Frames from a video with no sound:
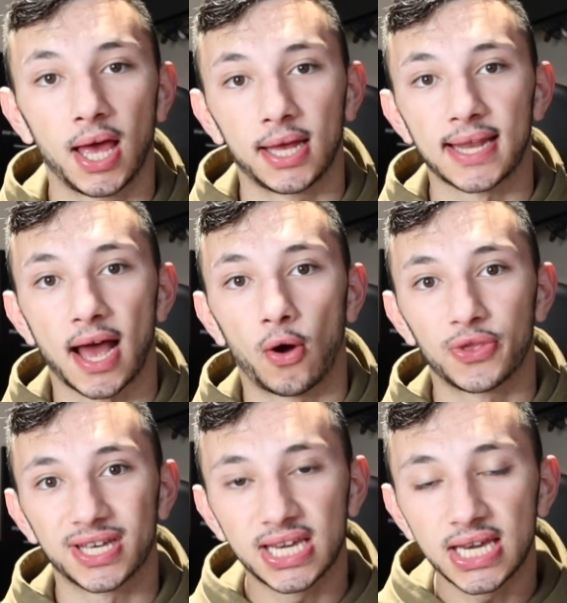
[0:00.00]
now
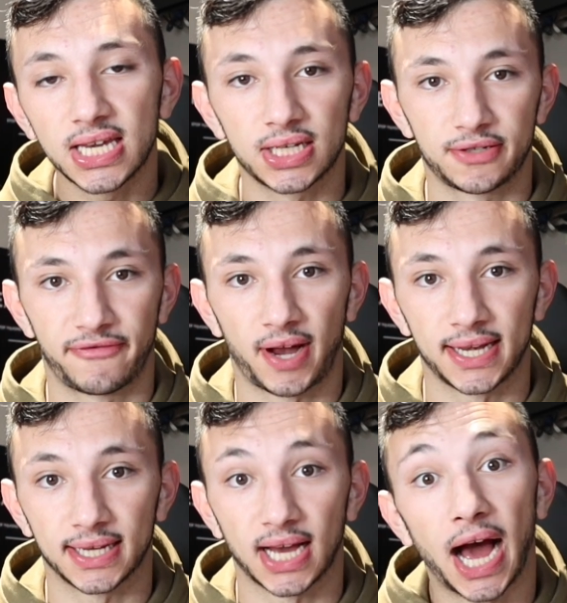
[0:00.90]
the key to
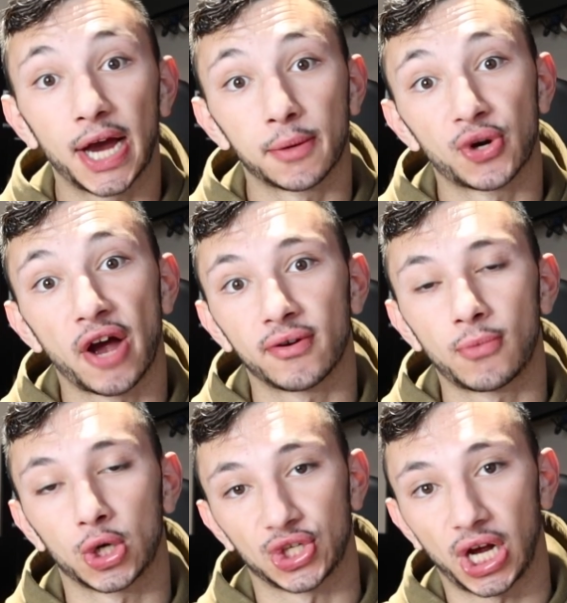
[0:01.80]
finding higher profit
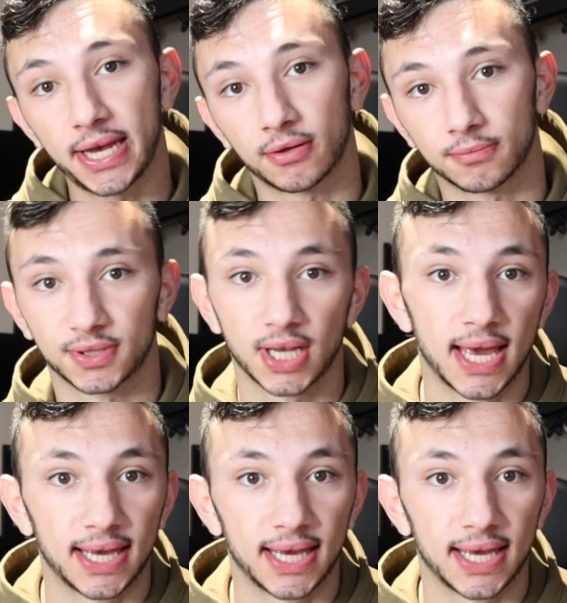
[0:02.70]
margin items